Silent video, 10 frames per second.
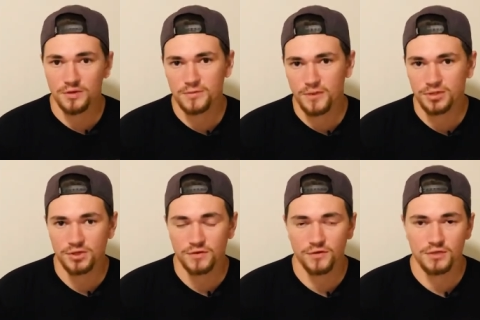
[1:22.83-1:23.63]

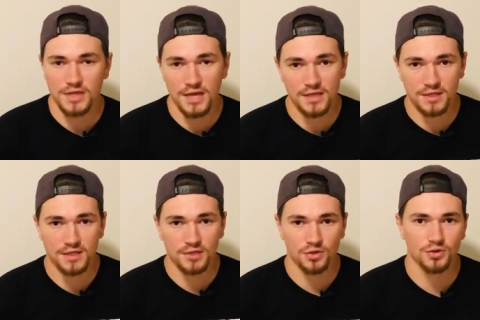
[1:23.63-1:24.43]
especially if you're
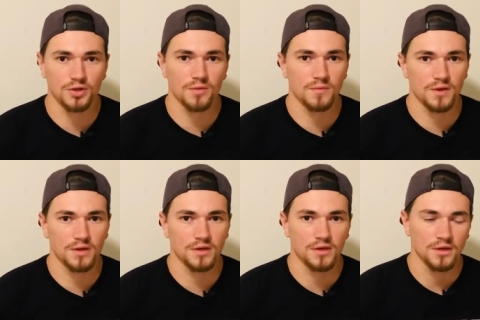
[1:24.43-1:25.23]
attending you're going to
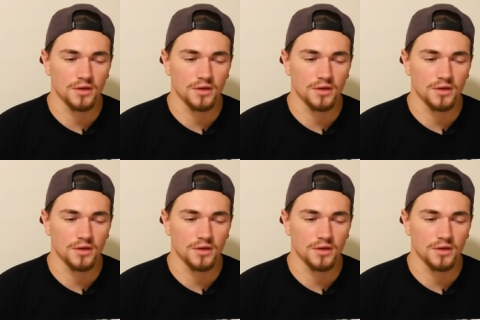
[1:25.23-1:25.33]
be